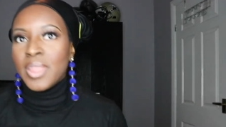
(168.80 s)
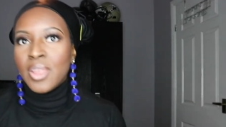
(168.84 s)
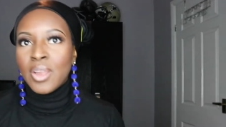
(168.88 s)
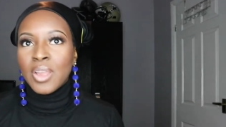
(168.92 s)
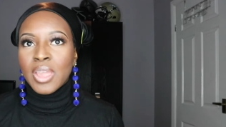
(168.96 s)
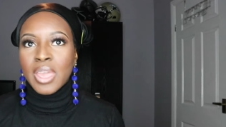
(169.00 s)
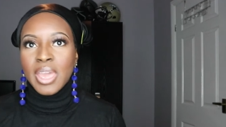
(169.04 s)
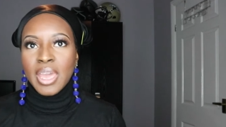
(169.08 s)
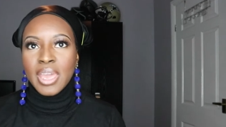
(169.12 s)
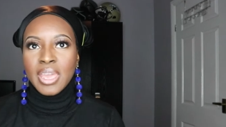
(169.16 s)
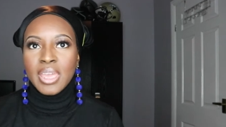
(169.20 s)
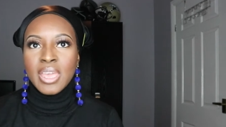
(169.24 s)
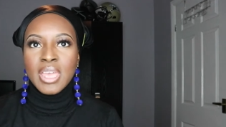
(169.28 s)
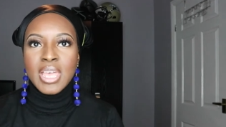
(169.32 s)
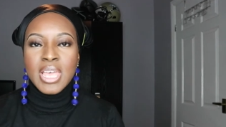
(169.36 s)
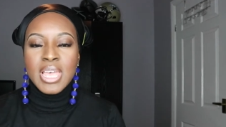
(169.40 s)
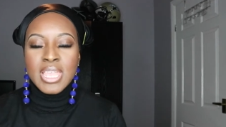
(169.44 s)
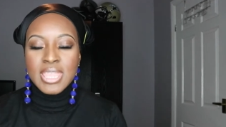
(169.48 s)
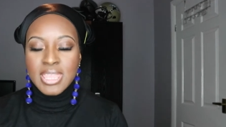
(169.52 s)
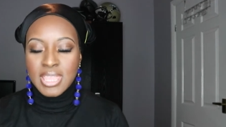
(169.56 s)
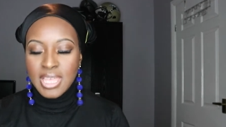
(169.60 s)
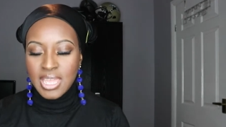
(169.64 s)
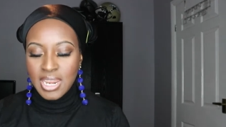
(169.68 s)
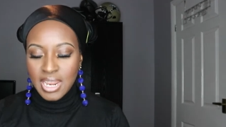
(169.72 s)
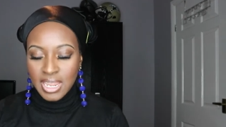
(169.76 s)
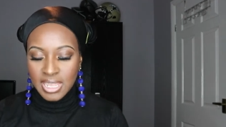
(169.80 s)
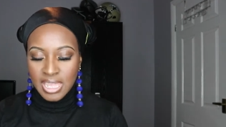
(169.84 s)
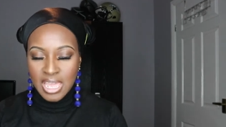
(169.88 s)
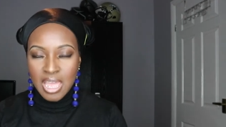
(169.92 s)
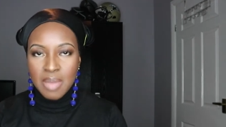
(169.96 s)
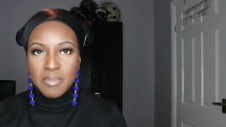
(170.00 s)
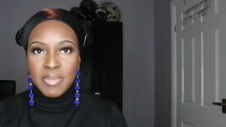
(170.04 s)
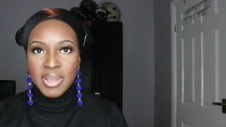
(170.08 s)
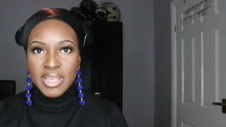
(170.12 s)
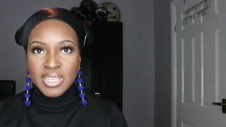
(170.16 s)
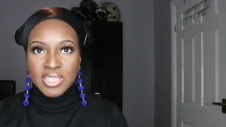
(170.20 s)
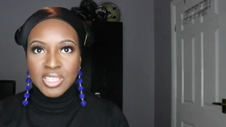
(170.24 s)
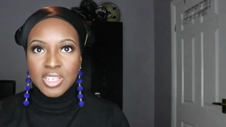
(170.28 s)
Okay, then I
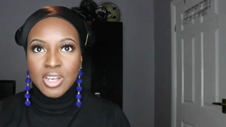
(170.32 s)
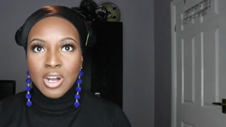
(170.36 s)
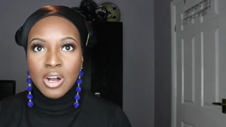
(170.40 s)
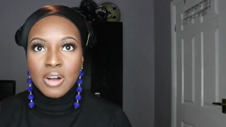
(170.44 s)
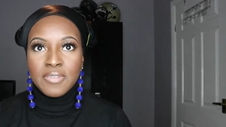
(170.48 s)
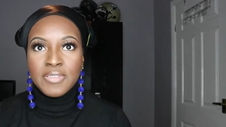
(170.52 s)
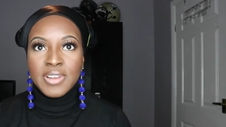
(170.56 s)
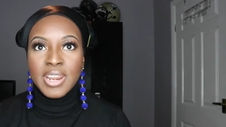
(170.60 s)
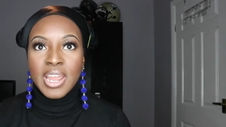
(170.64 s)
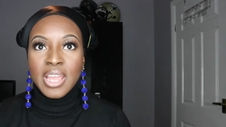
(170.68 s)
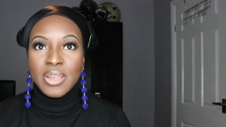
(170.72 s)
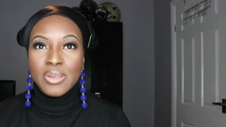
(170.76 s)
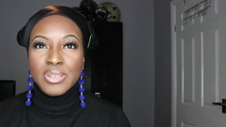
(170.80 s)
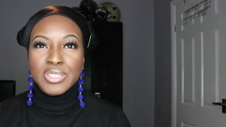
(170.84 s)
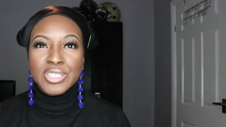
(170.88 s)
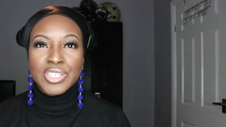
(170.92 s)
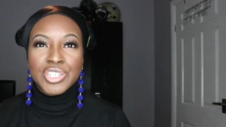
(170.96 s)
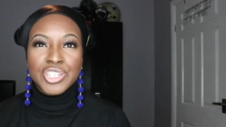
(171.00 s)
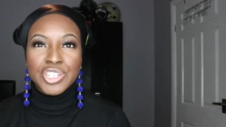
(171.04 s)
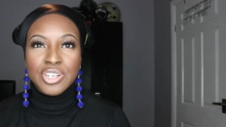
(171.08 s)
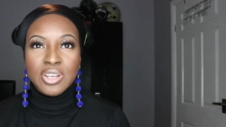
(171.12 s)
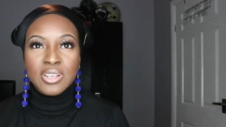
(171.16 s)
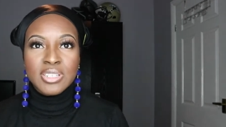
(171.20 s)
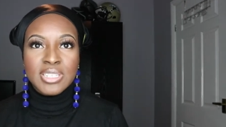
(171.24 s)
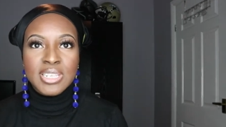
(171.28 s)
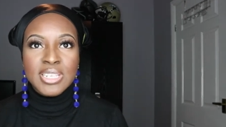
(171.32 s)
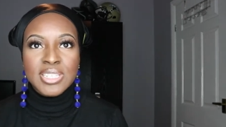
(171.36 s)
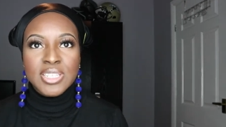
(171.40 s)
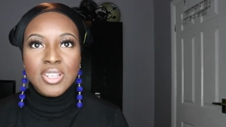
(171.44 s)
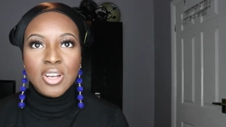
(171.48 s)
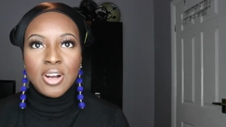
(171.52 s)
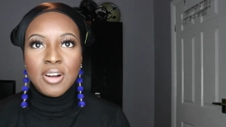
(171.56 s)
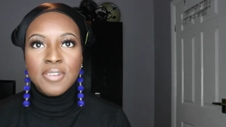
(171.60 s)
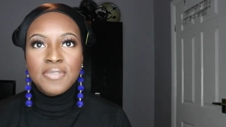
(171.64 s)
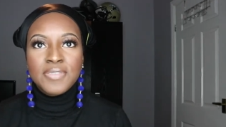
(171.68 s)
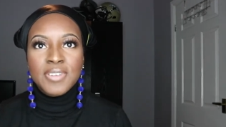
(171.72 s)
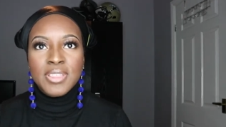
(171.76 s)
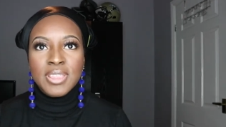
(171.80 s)
get my scarf, and I use a jersey
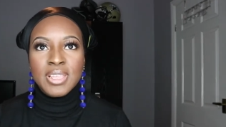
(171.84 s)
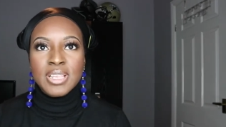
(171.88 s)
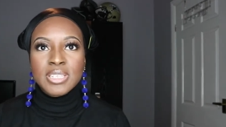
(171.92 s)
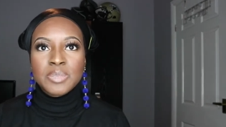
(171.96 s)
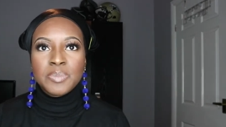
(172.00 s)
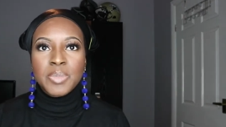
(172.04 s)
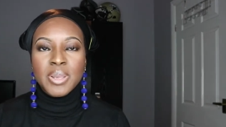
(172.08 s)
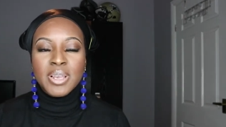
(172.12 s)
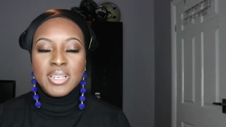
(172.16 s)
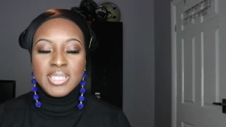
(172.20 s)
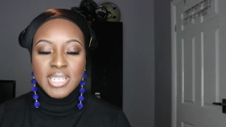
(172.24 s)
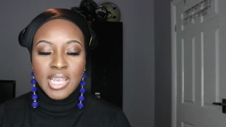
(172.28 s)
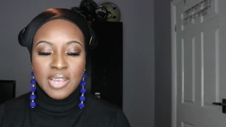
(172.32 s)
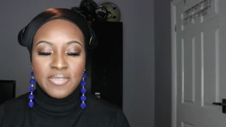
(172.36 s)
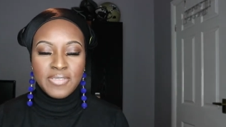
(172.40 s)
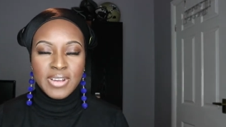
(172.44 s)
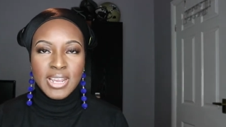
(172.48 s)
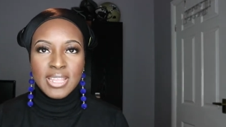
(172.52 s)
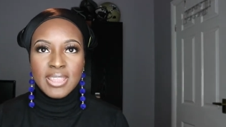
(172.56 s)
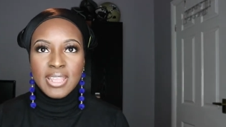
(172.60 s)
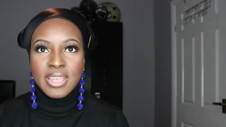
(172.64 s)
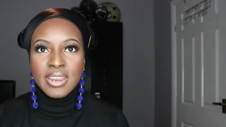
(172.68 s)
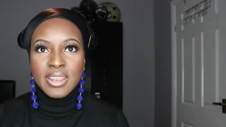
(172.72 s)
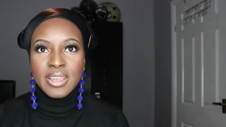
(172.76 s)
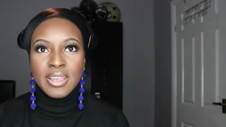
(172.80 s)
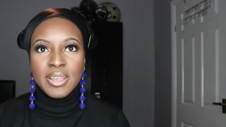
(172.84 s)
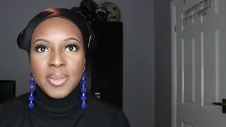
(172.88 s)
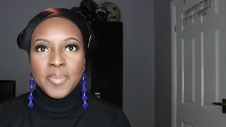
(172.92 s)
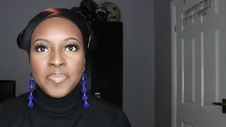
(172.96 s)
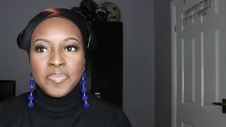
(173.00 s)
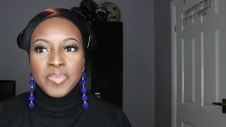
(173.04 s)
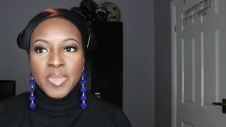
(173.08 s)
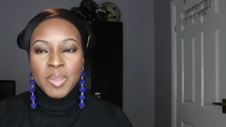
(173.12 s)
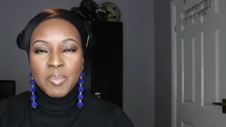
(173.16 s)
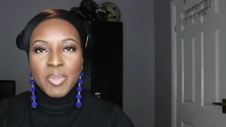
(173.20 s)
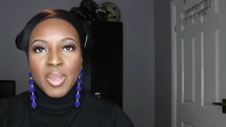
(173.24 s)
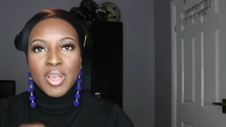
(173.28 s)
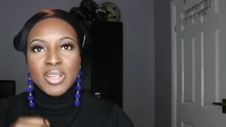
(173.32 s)
scarf for this because I find that it,
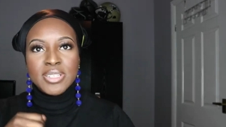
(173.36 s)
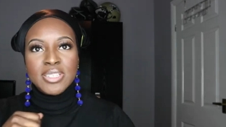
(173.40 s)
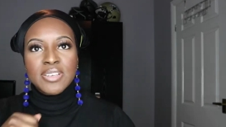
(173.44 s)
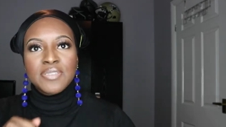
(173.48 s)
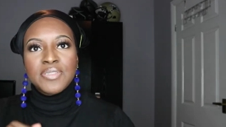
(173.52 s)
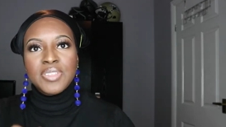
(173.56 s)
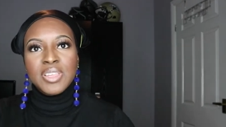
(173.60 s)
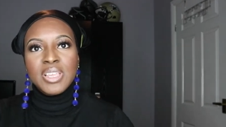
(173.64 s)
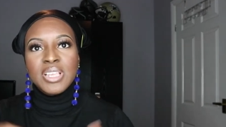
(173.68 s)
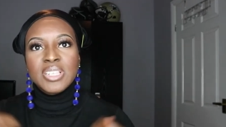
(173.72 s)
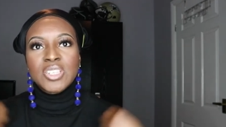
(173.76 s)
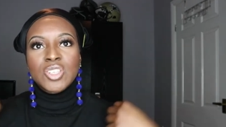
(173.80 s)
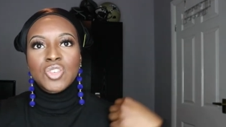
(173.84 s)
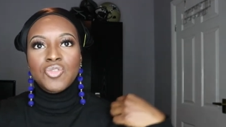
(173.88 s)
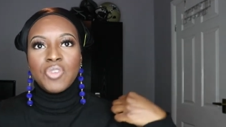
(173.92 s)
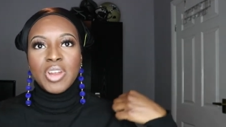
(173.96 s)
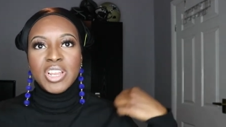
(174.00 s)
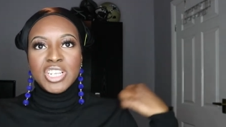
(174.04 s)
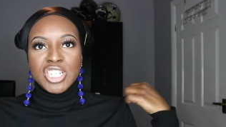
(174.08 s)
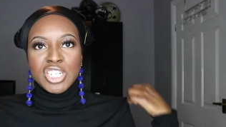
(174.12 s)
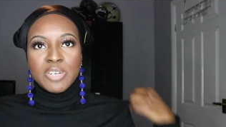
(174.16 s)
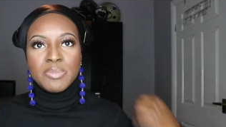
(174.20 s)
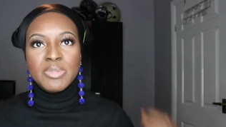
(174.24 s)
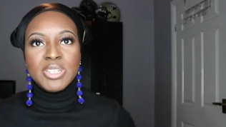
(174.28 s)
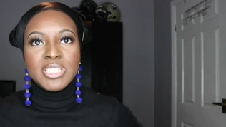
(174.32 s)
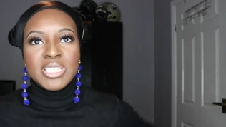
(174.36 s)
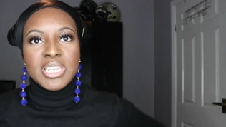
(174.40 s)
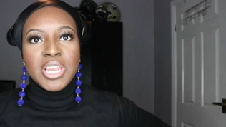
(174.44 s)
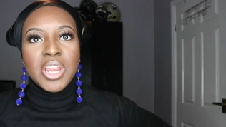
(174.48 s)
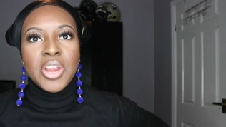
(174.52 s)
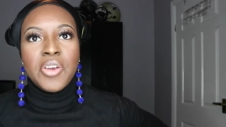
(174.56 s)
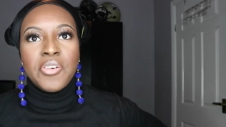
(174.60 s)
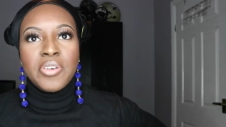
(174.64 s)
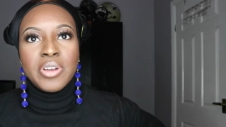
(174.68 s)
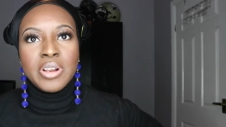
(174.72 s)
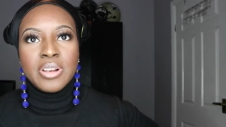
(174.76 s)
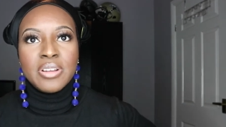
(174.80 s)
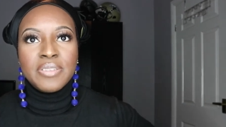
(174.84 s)
because of the stretchy
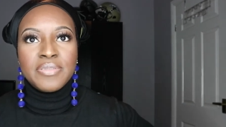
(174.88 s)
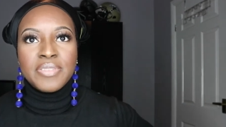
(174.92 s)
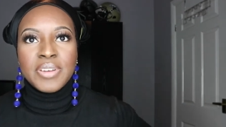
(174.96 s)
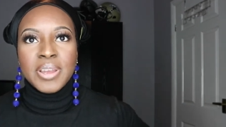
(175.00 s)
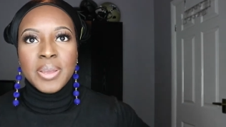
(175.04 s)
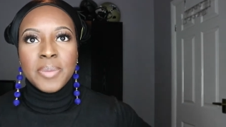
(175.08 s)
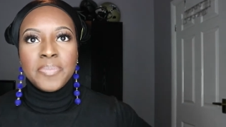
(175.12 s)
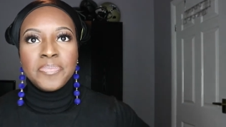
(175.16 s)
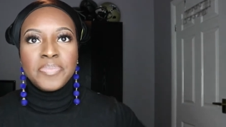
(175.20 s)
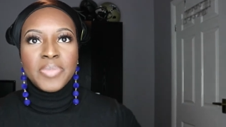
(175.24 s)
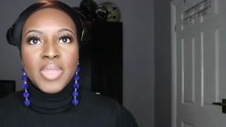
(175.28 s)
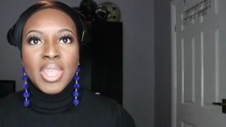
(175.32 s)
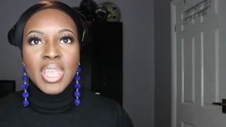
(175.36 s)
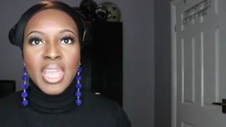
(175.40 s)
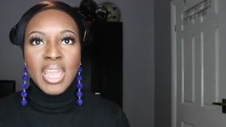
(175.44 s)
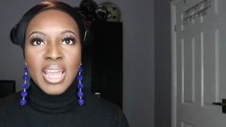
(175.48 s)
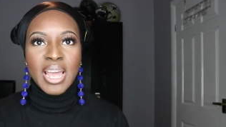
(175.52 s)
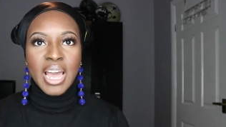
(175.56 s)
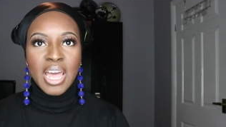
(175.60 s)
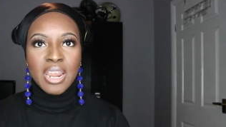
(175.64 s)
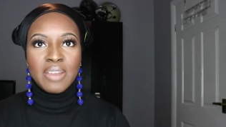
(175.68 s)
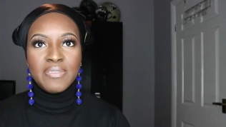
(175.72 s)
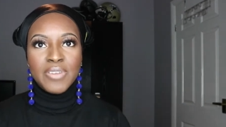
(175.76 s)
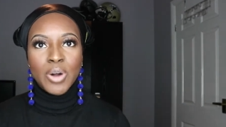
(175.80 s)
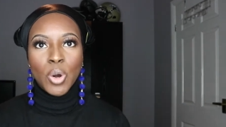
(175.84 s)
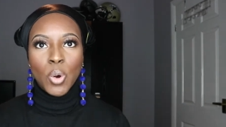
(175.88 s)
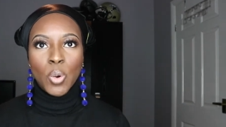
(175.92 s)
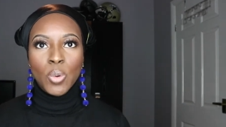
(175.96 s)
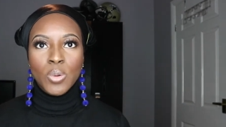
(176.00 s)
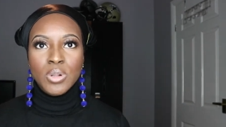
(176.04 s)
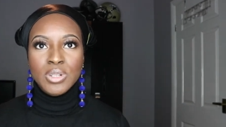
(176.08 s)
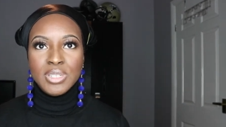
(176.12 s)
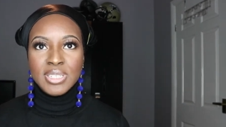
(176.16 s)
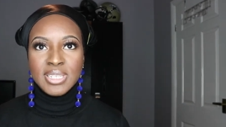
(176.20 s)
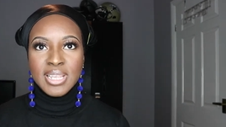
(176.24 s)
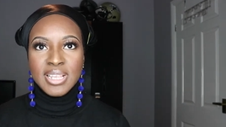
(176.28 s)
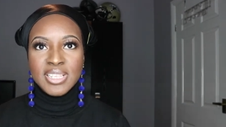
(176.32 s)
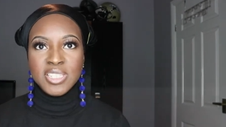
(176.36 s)
material of it, it kind of
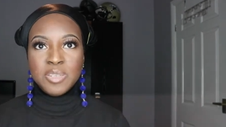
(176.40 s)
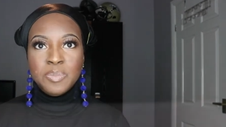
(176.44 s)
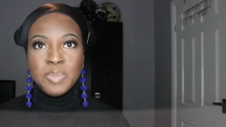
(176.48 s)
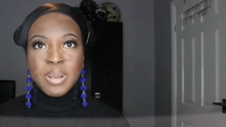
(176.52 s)
holds its